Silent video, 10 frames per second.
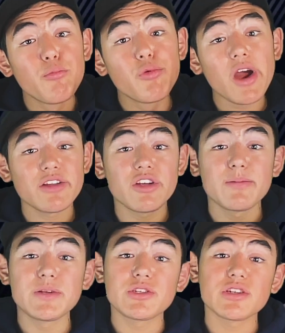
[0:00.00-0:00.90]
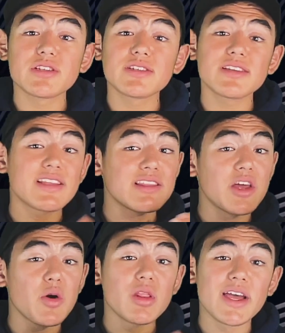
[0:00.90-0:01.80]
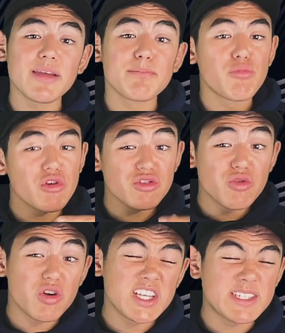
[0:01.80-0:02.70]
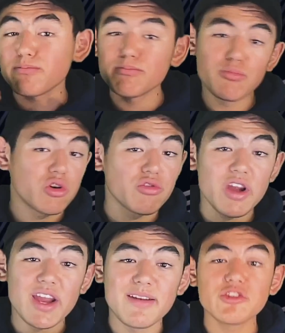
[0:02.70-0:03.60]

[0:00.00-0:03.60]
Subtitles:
brighter images in low light, more noise, more grain.